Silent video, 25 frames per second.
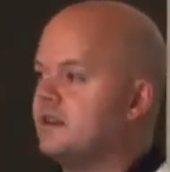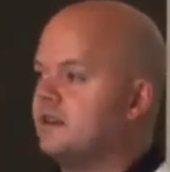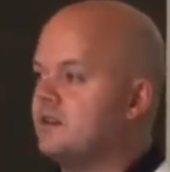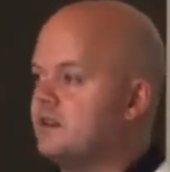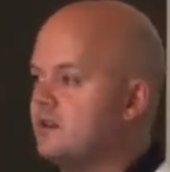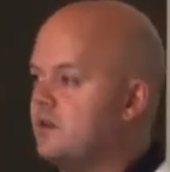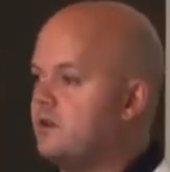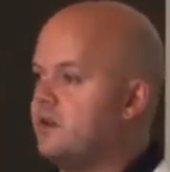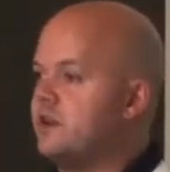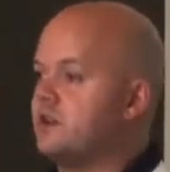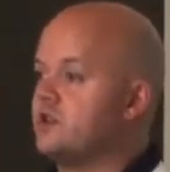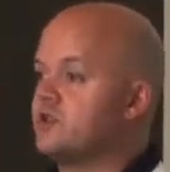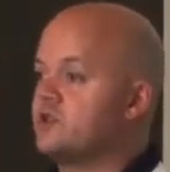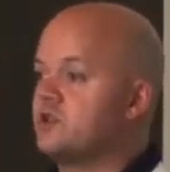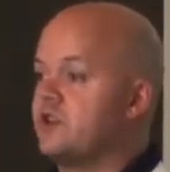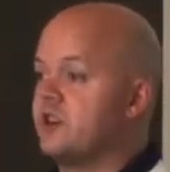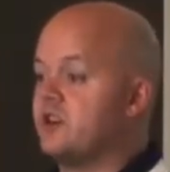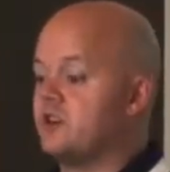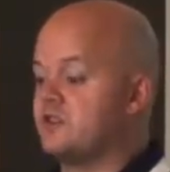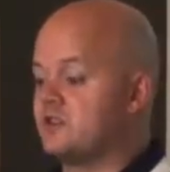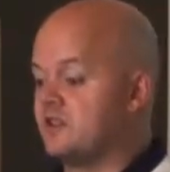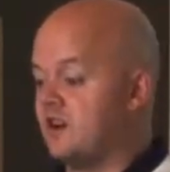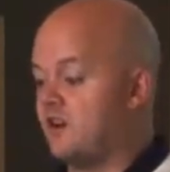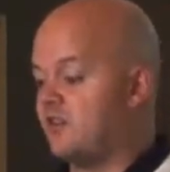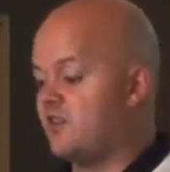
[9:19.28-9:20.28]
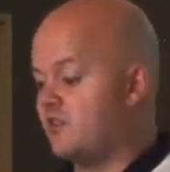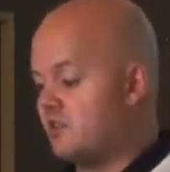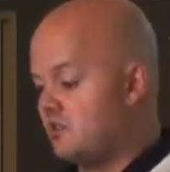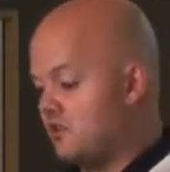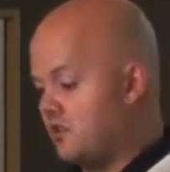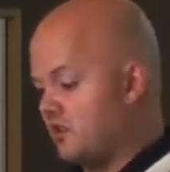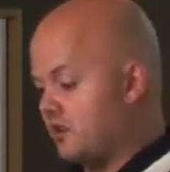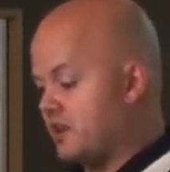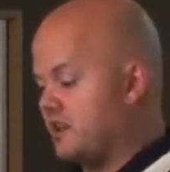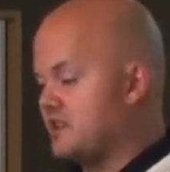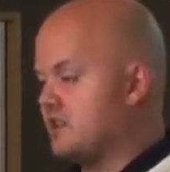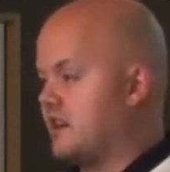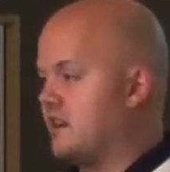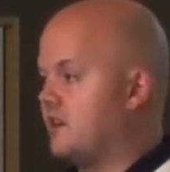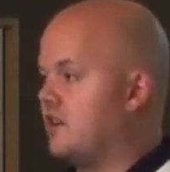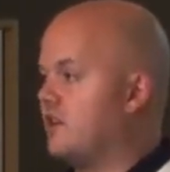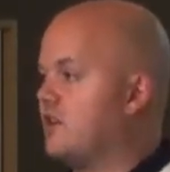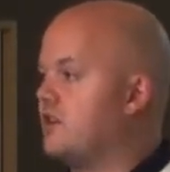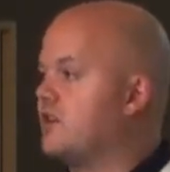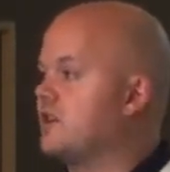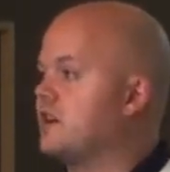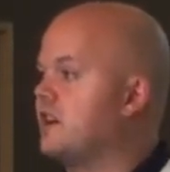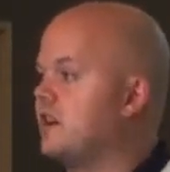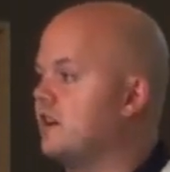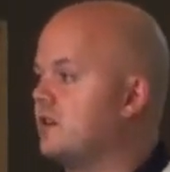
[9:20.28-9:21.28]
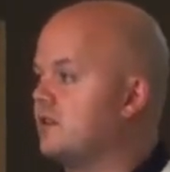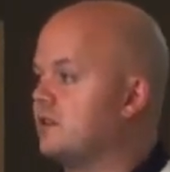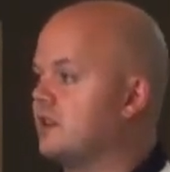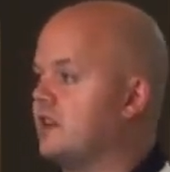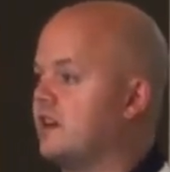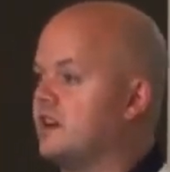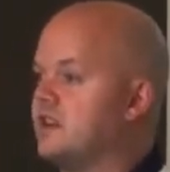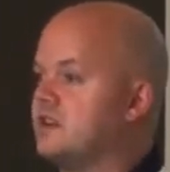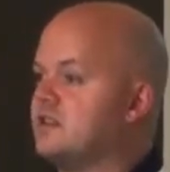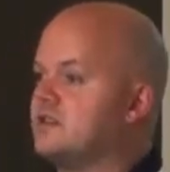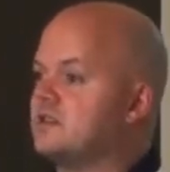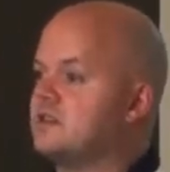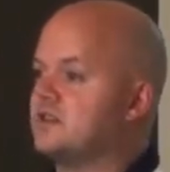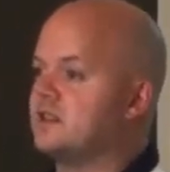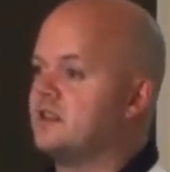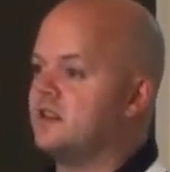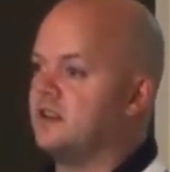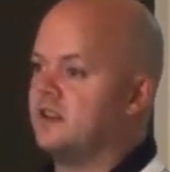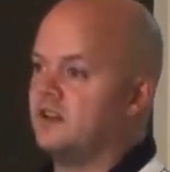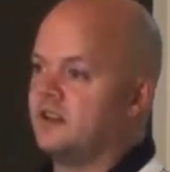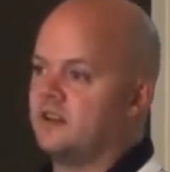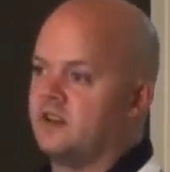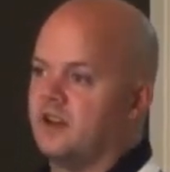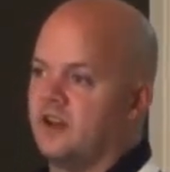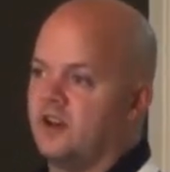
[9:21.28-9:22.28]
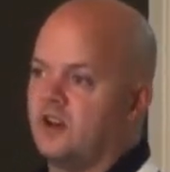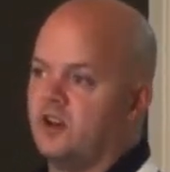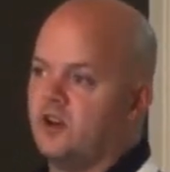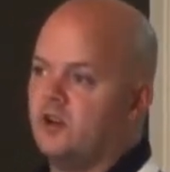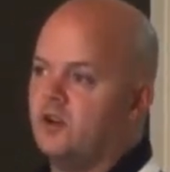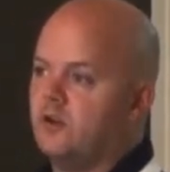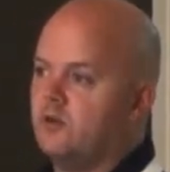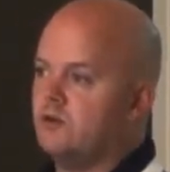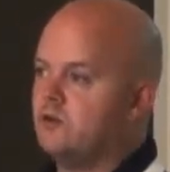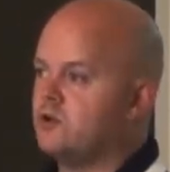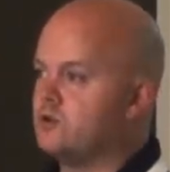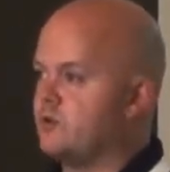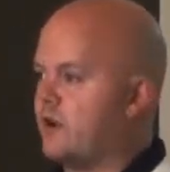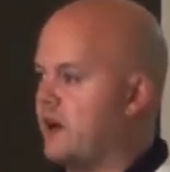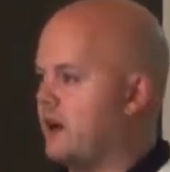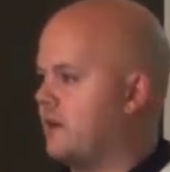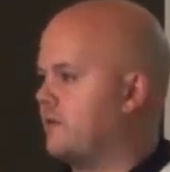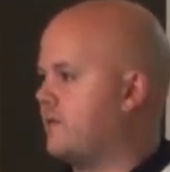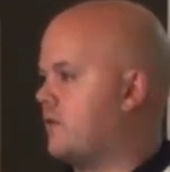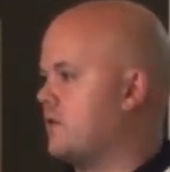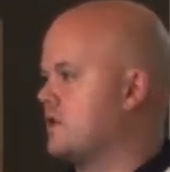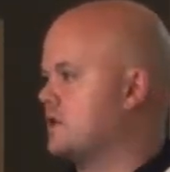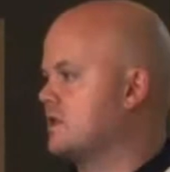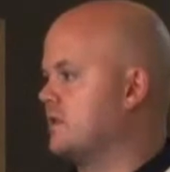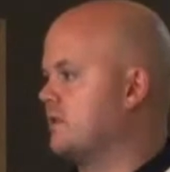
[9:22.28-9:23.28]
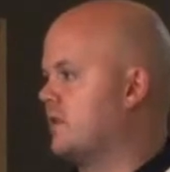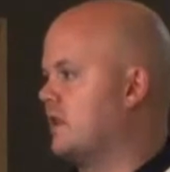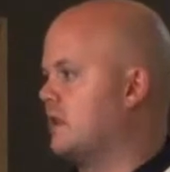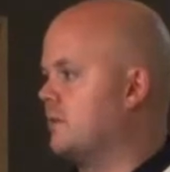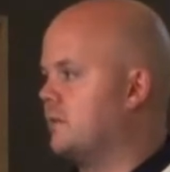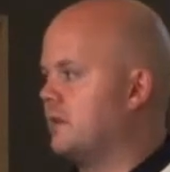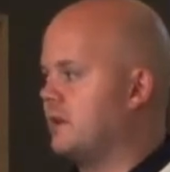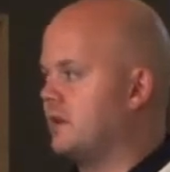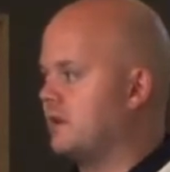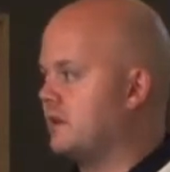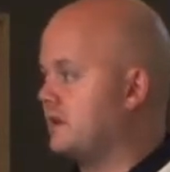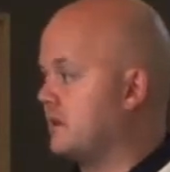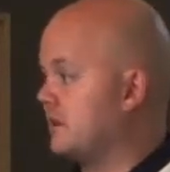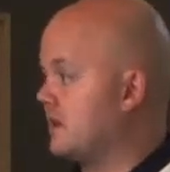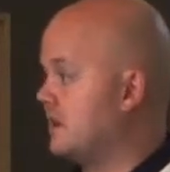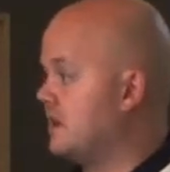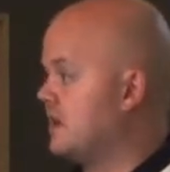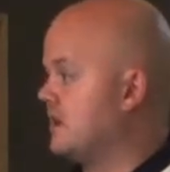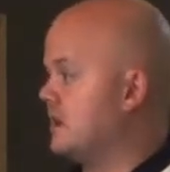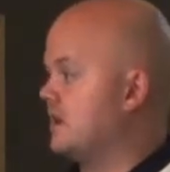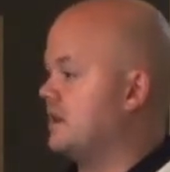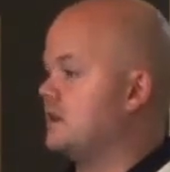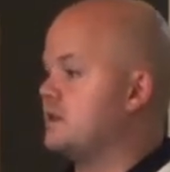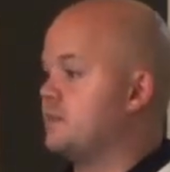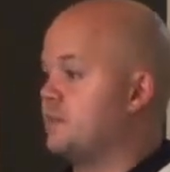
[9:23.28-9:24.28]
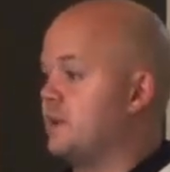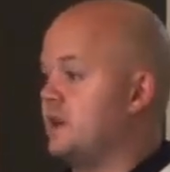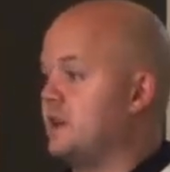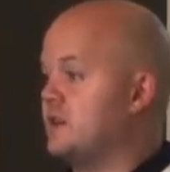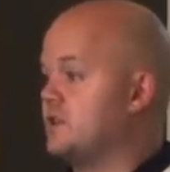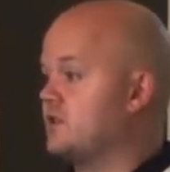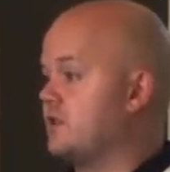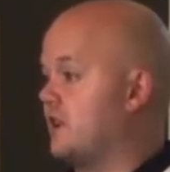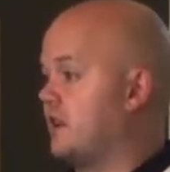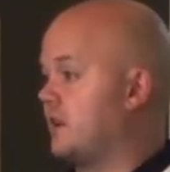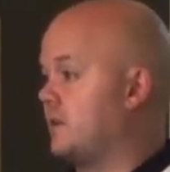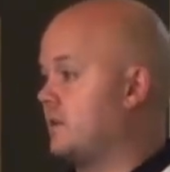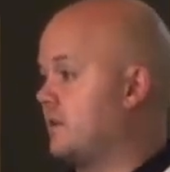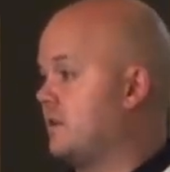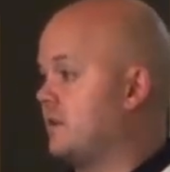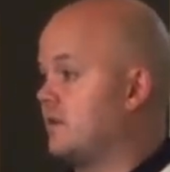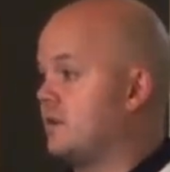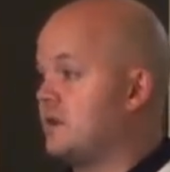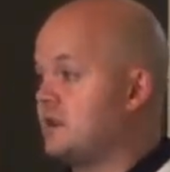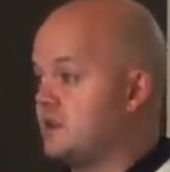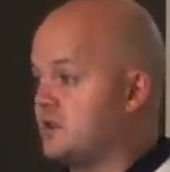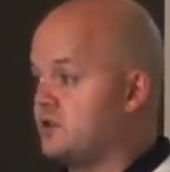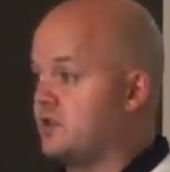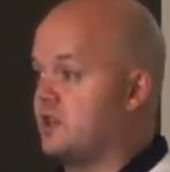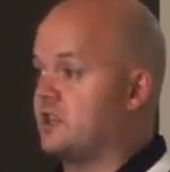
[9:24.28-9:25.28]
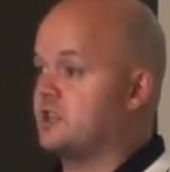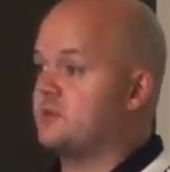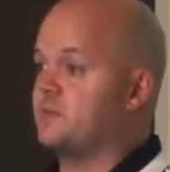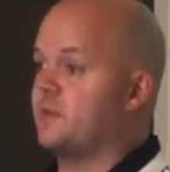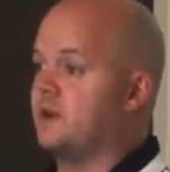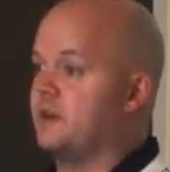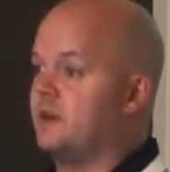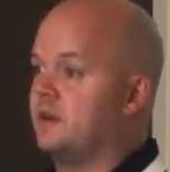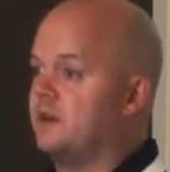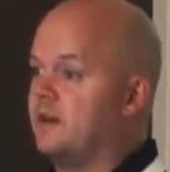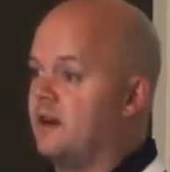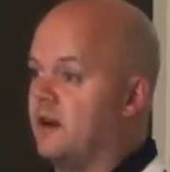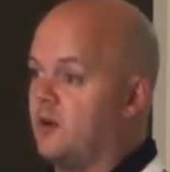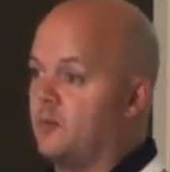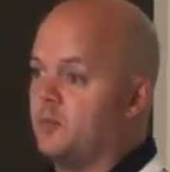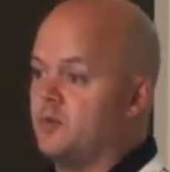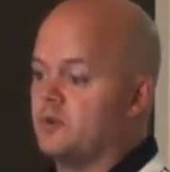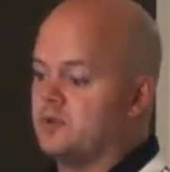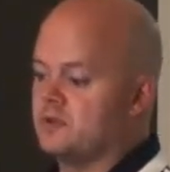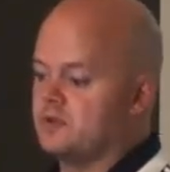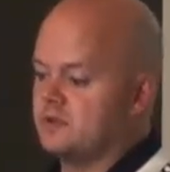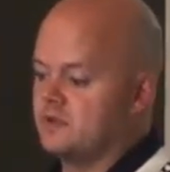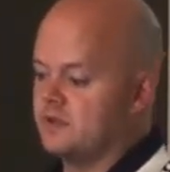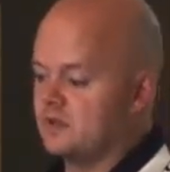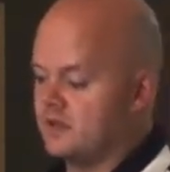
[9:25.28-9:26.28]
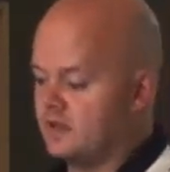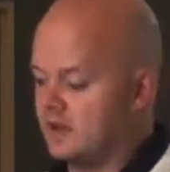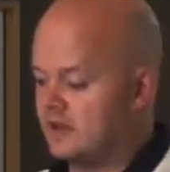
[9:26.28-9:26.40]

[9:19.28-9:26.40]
Two years, three years down the road, he's on hundred kilo cleans, getting a huge rate of force development and speed, strength, strength, speed outputs.